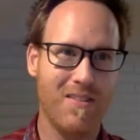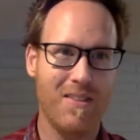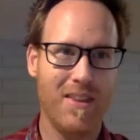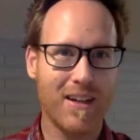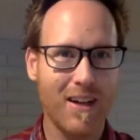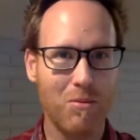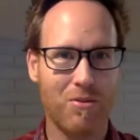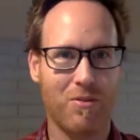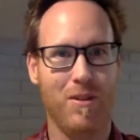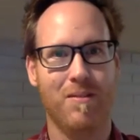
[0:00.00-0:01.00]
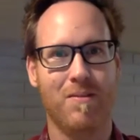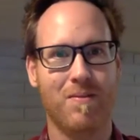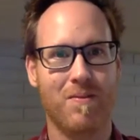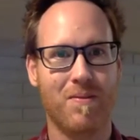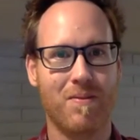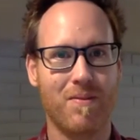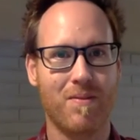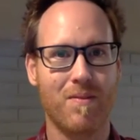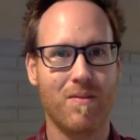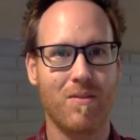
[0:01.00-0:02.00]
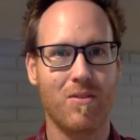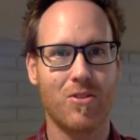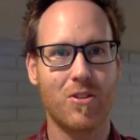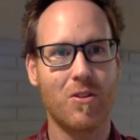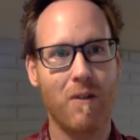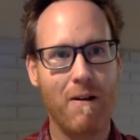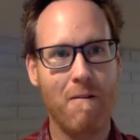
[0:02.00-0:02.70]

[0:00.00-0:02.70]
that comes from it. So